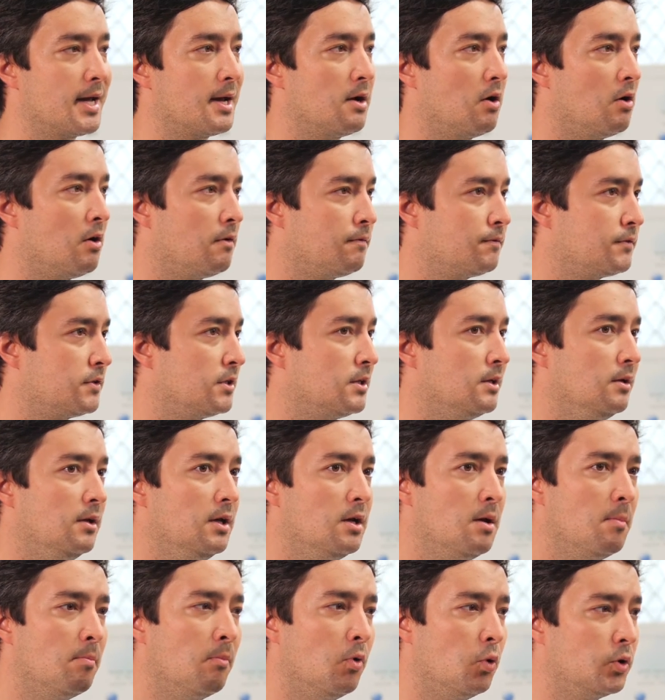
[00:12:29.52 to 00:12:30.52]
okay. um, they're often
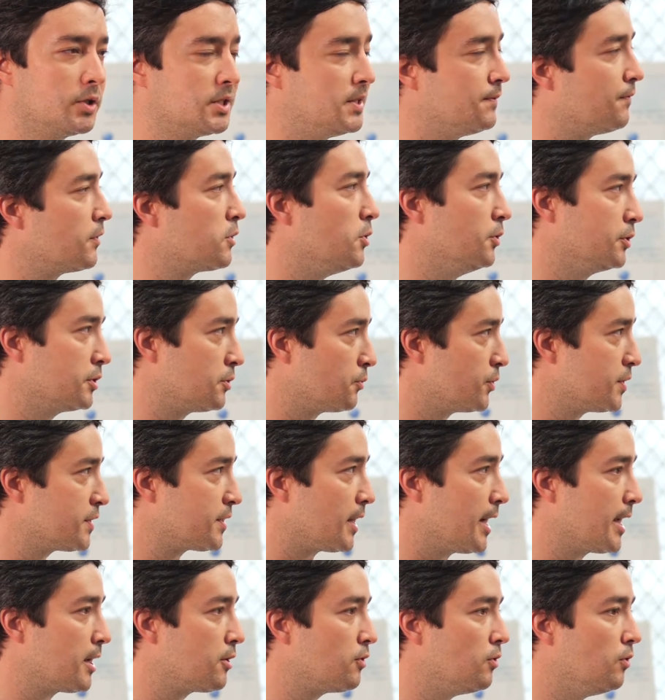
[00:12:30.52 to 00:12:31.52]
more difficult to
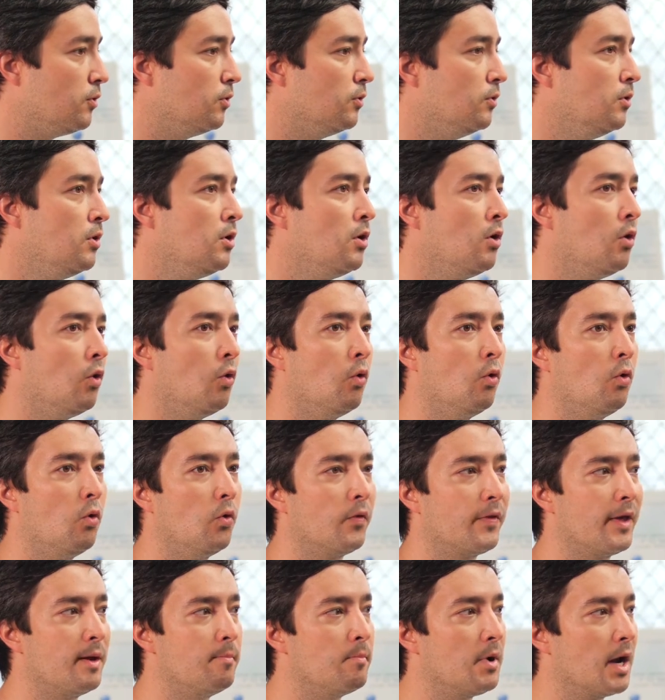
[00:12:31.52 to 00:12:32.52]
recycle
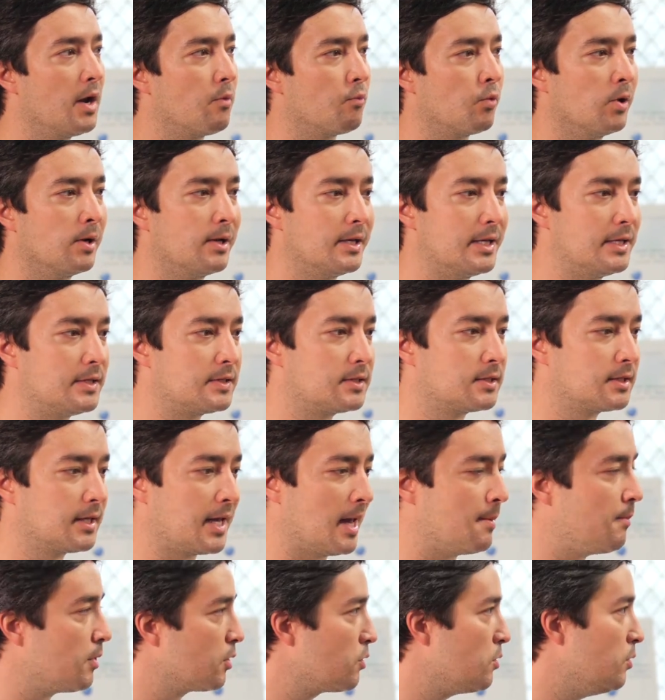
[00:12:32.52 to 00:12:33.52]
or they might release
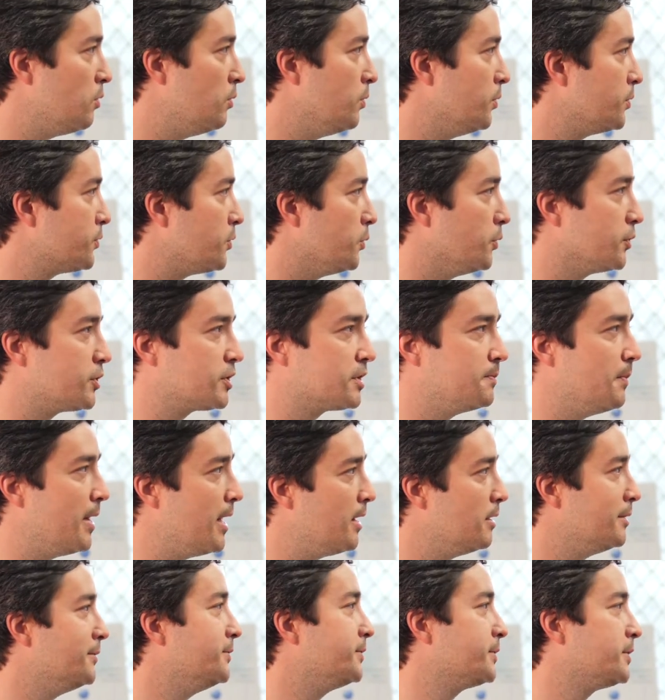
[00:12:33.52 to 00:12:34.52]
chemicals or
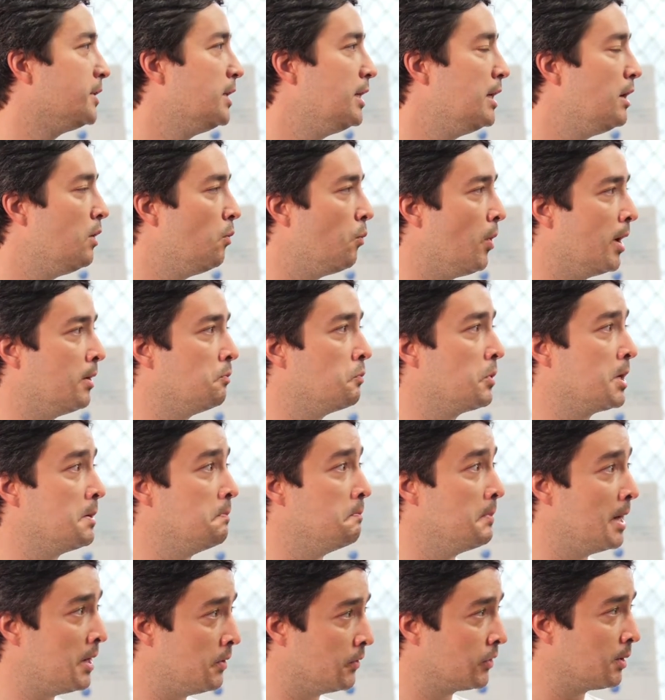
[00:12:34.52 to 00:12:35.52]
smells uh-huh. when we
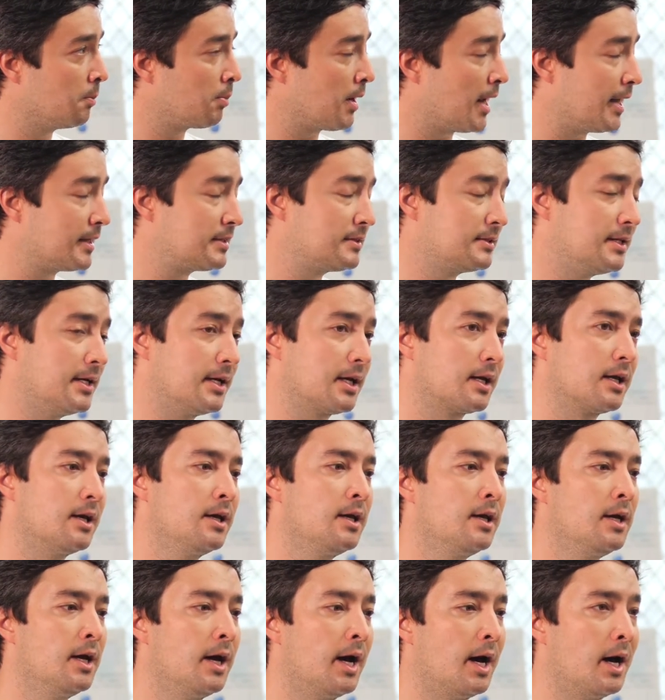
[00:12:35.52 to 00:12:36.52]
melt the plastic.
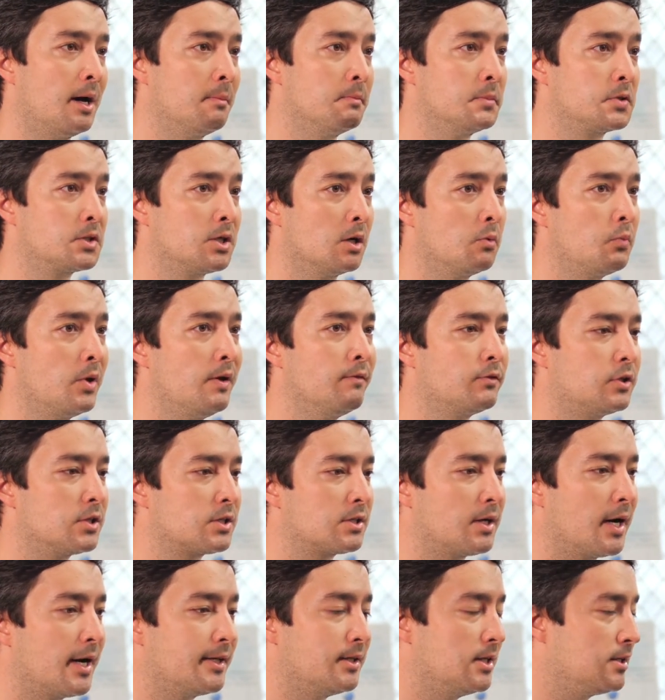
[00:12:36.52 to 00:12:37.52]
Mm-hmm. Um, so we've
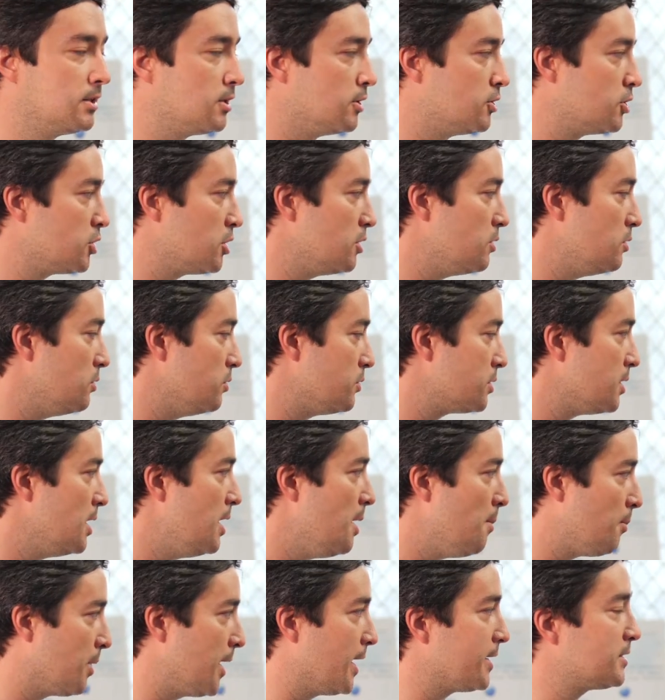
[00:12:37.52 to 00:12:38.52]
decided to choose
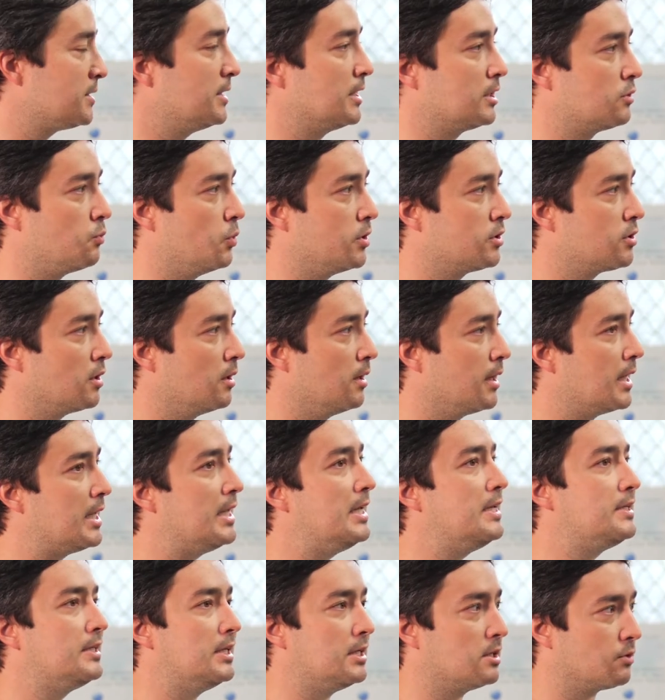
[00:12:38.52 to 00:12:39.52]
plastics which are
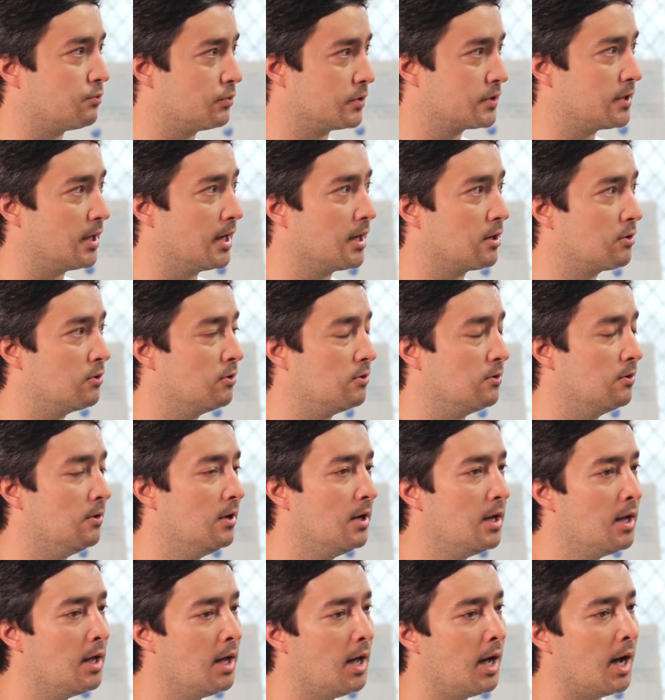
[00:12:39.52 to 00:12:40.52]
easy to recycle
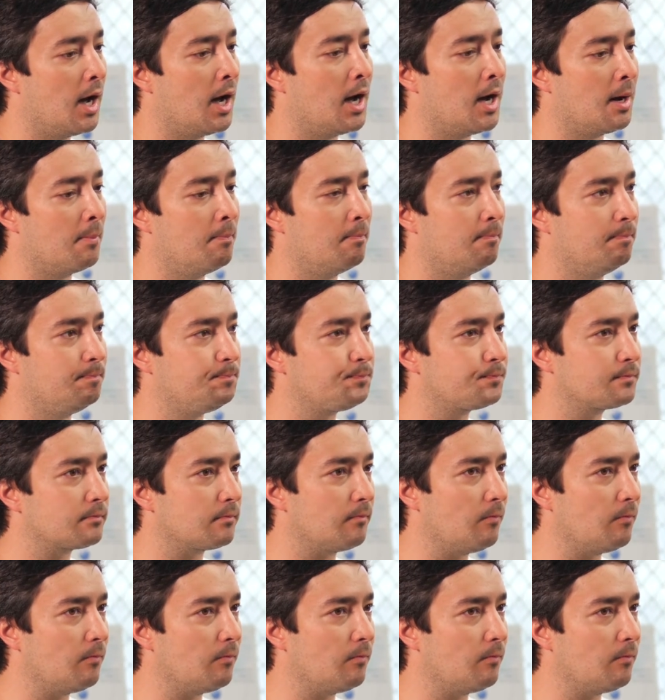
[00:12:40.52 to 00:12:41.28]
um,